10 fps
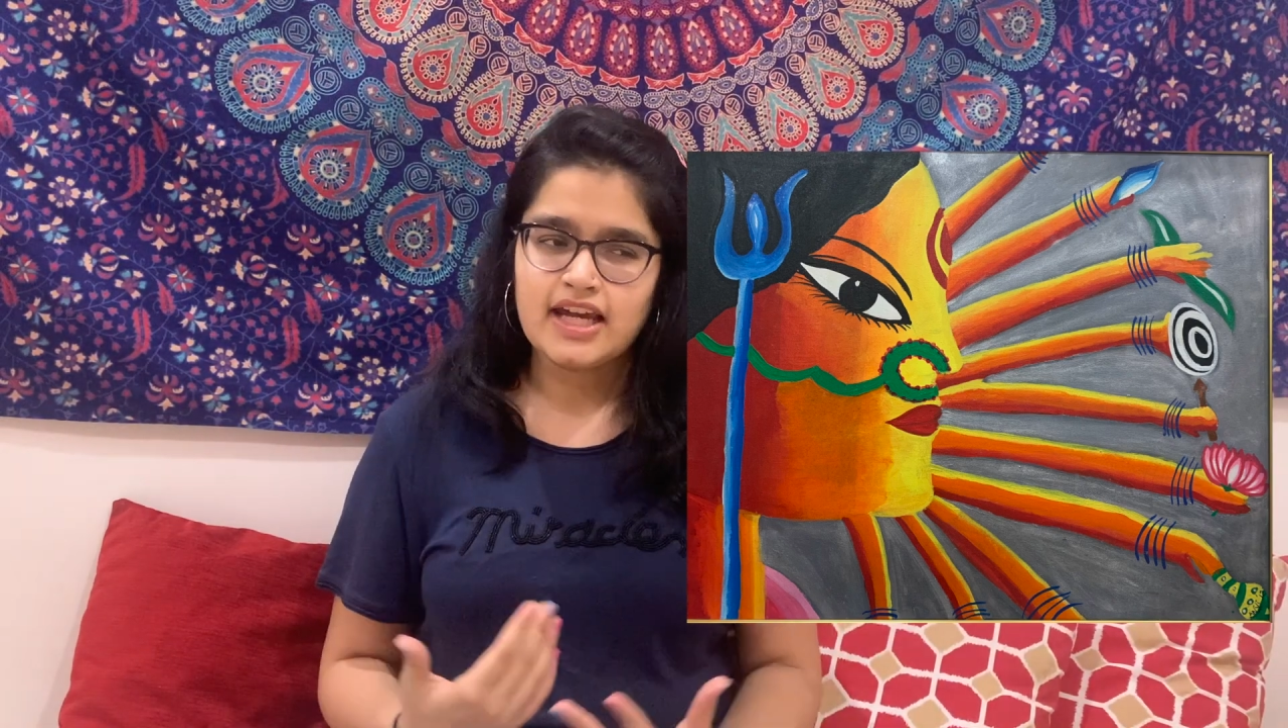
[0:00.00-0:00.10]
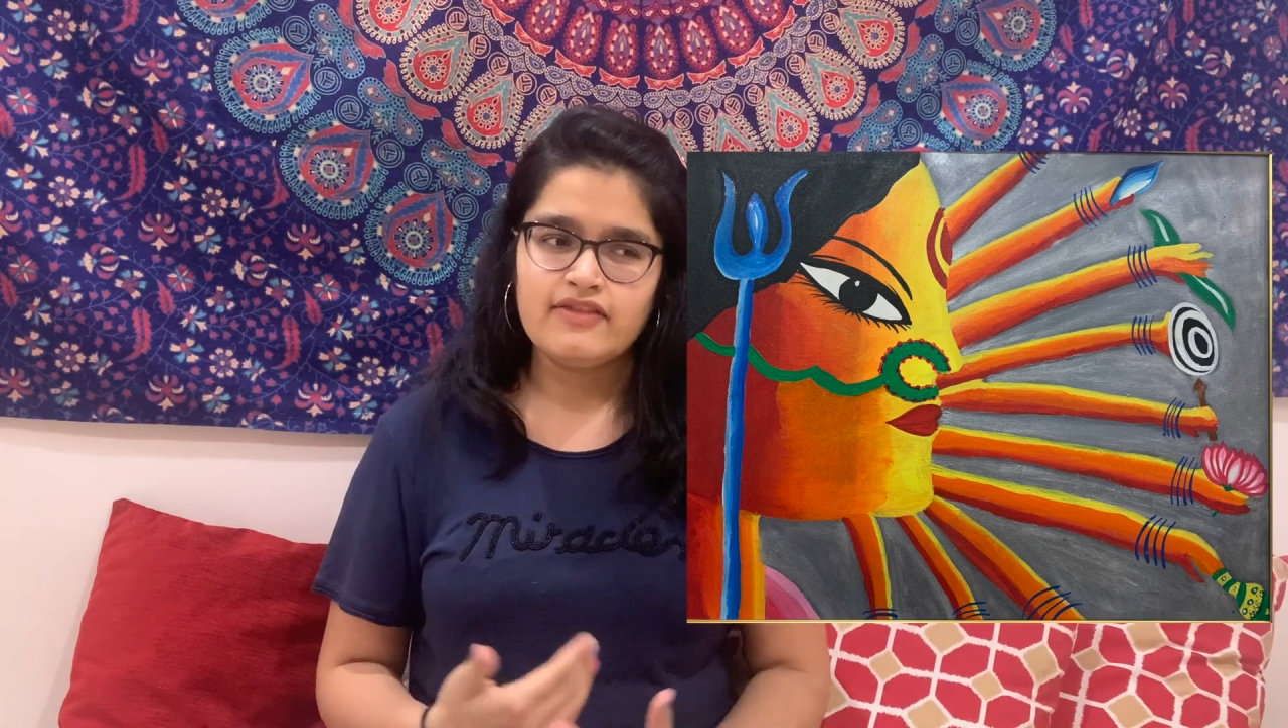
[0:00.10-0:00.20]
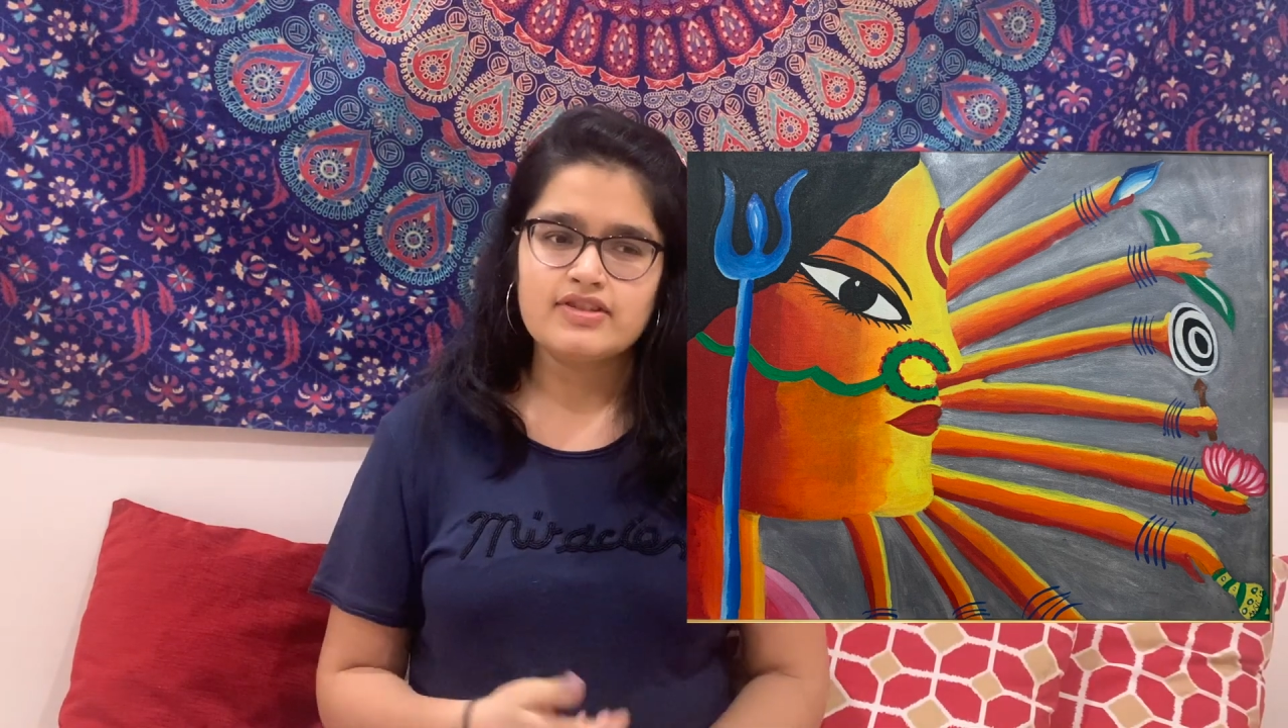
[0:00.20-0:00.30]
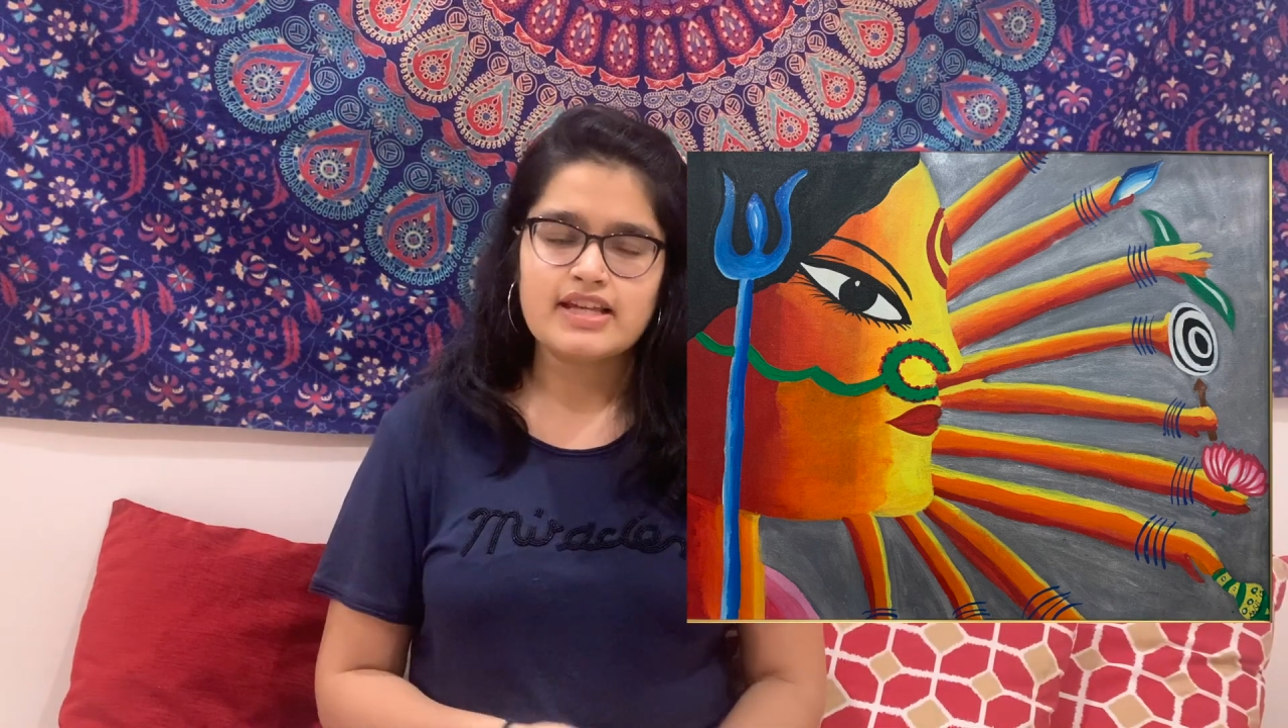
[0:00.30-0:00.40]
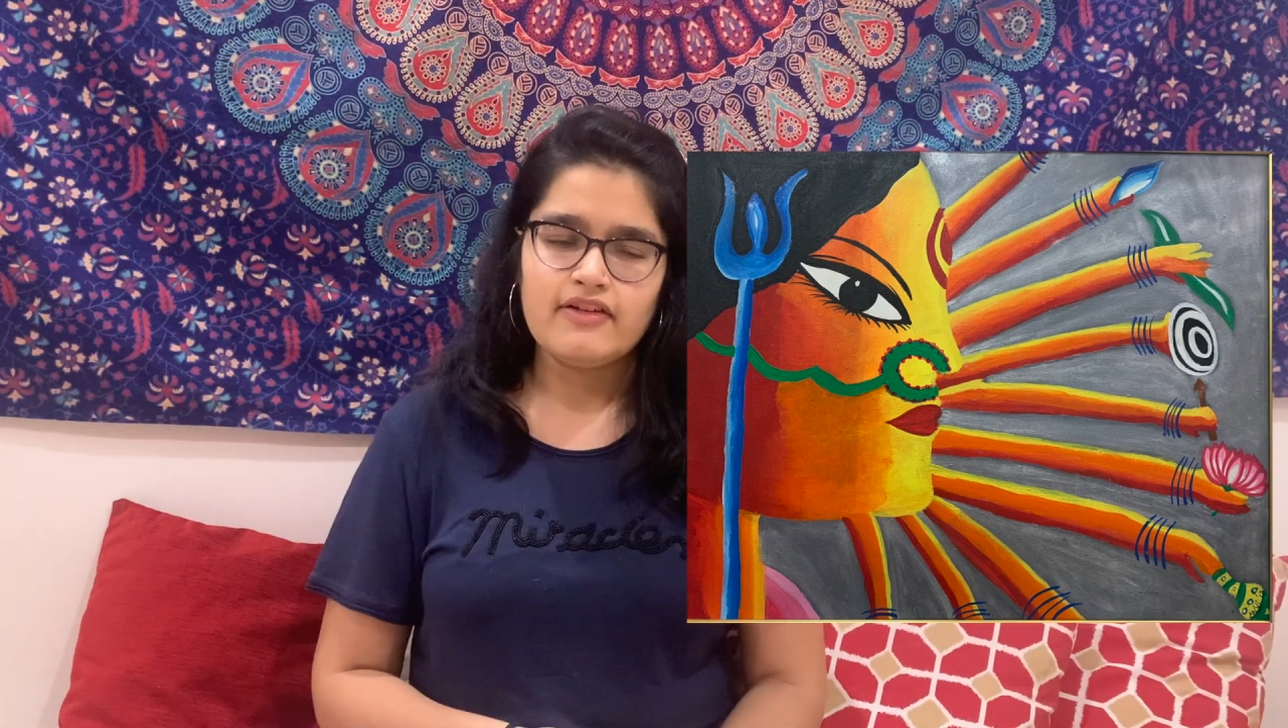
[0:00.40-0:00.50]

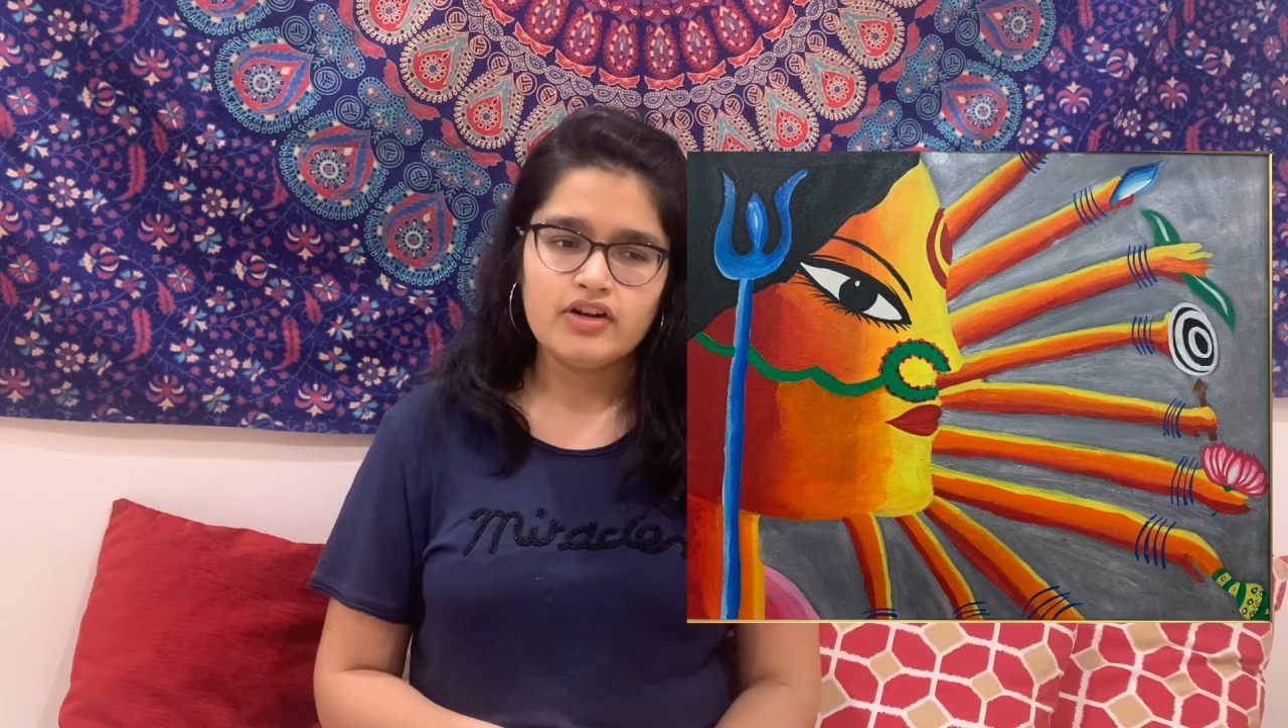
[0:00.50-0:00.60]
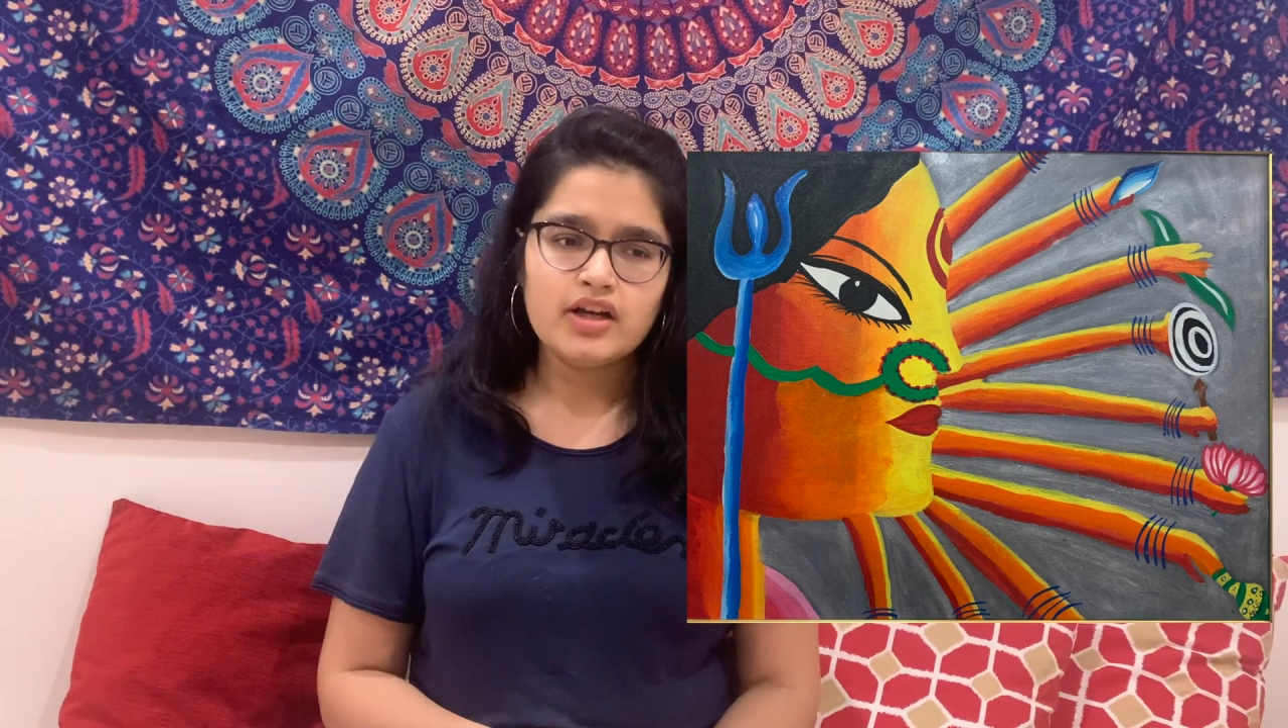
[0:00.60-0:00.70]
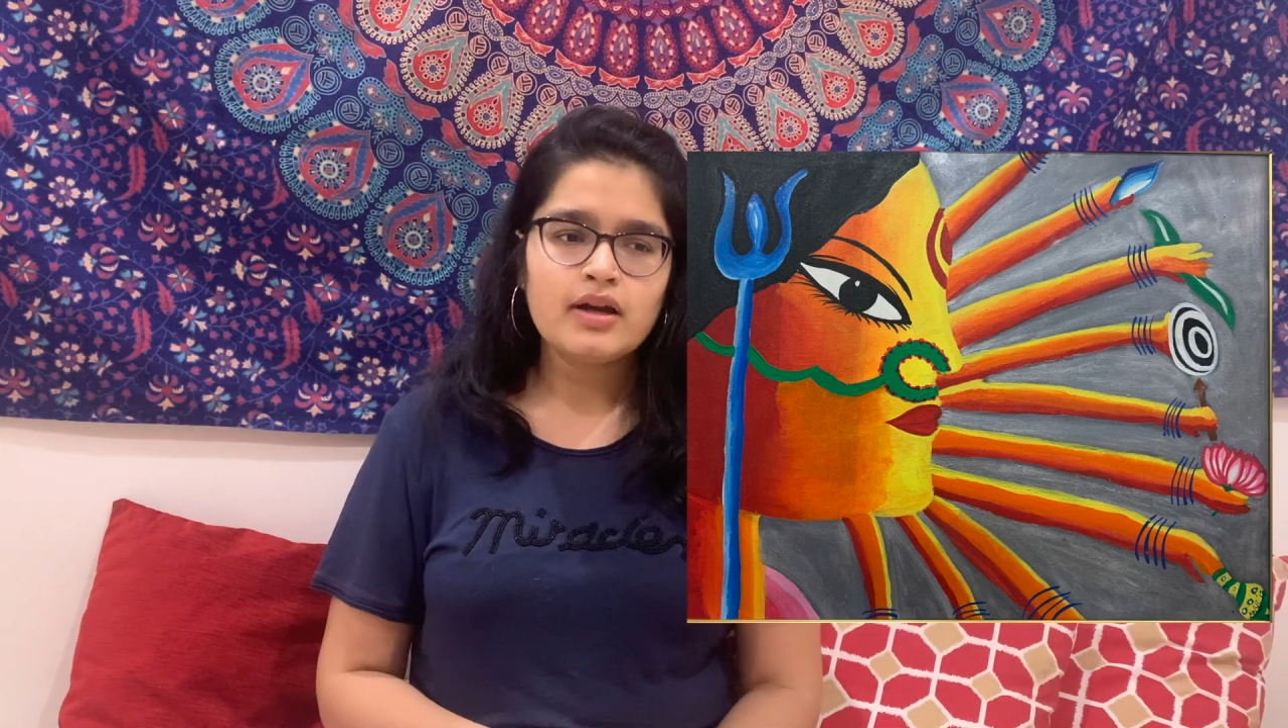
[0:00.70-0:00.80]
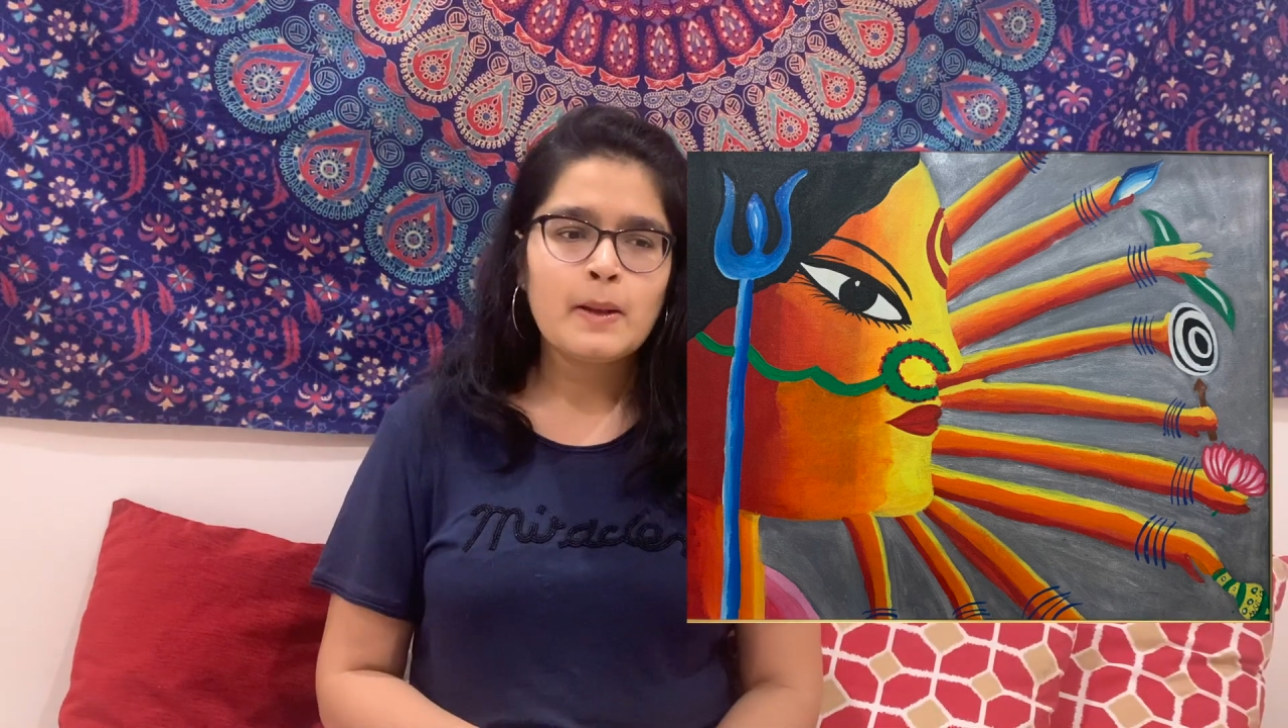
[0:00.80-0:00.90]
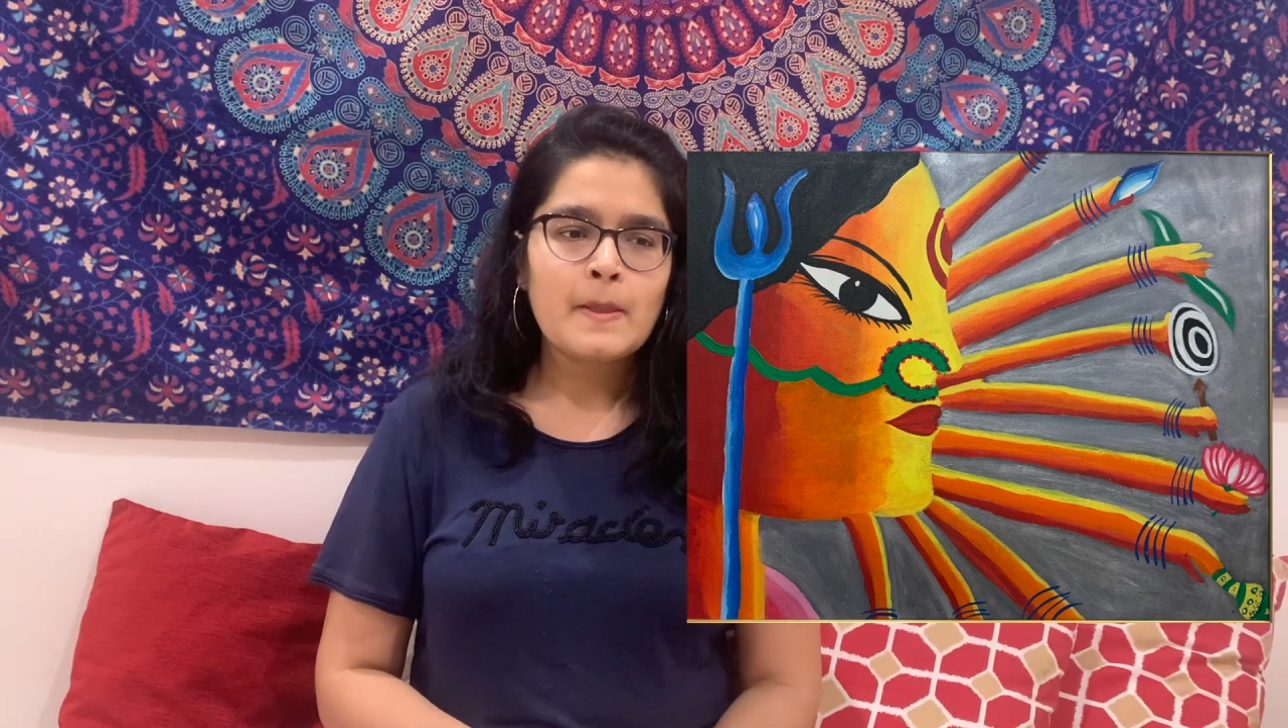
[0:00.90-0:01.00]
canvas ever.